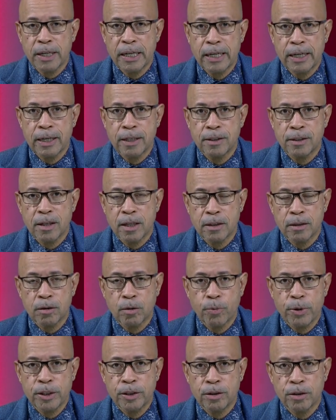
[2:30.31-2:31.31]
I guess that's the
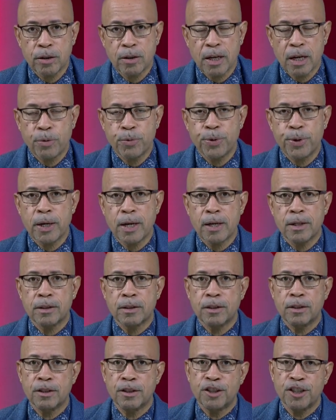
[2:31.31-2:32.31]
question that we would
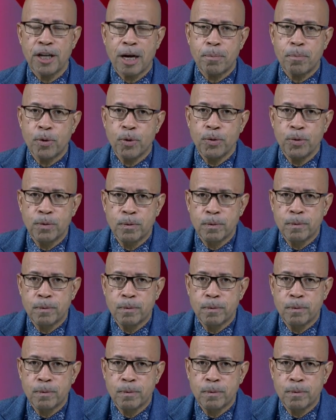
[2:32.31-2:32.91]
ask, Chapel.